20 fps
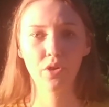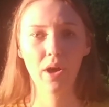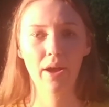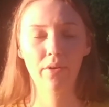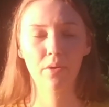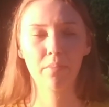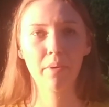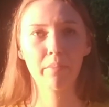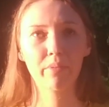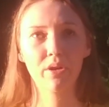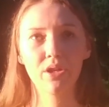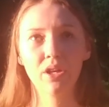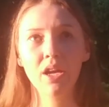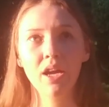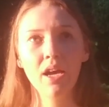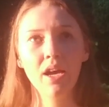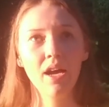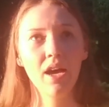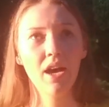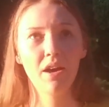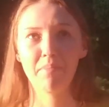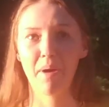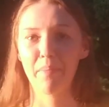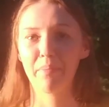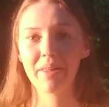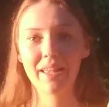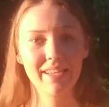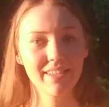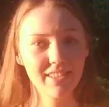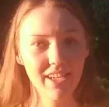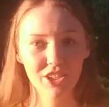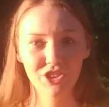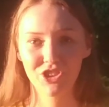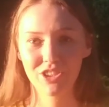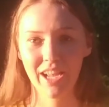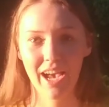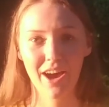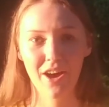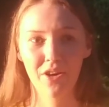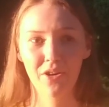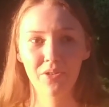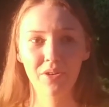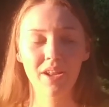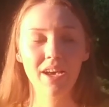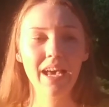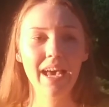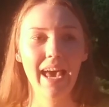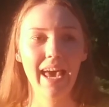I remember my plane touched down,